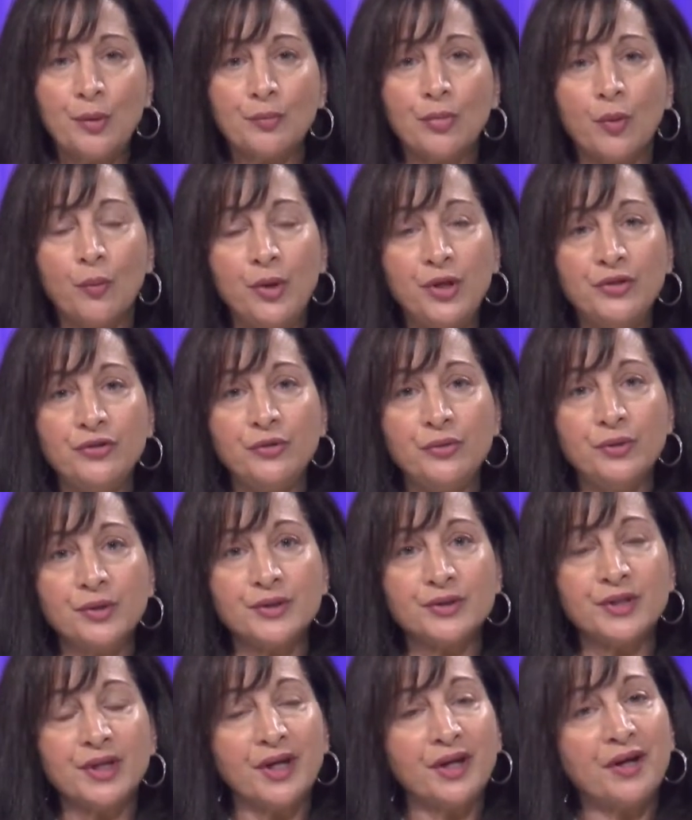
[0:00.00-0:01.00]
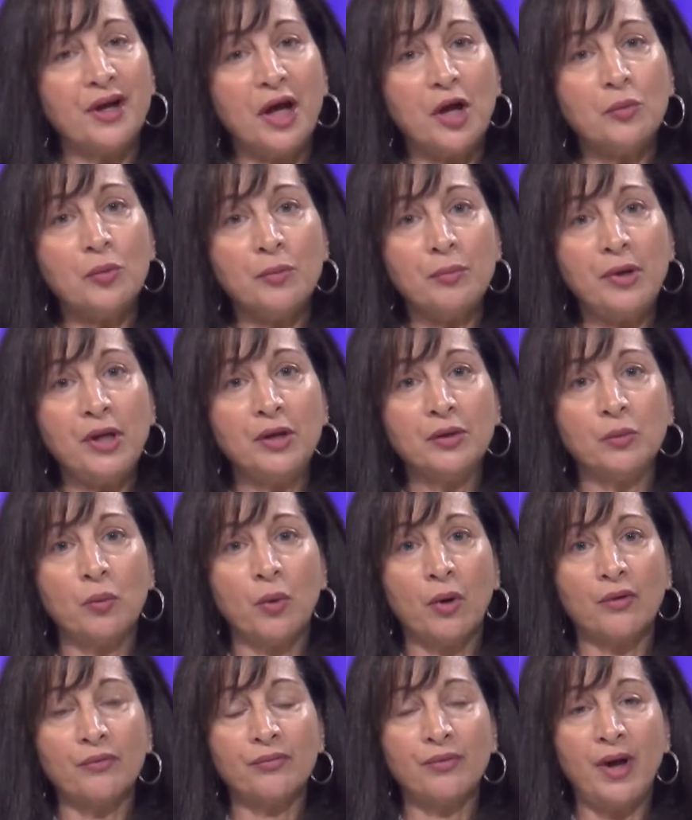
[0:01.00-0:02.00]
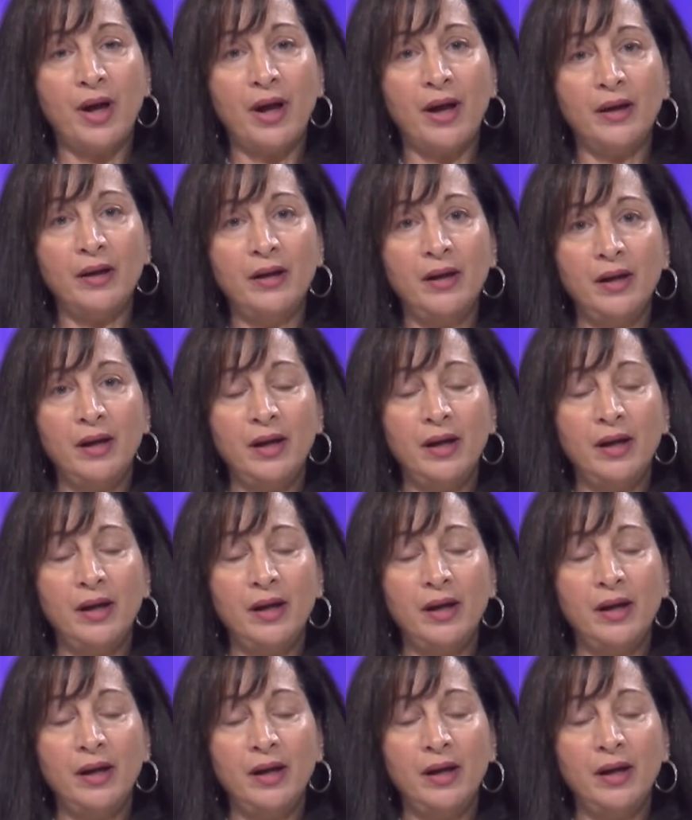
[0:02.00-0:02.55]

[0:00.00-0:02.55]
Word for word: but we do this that God would be glorified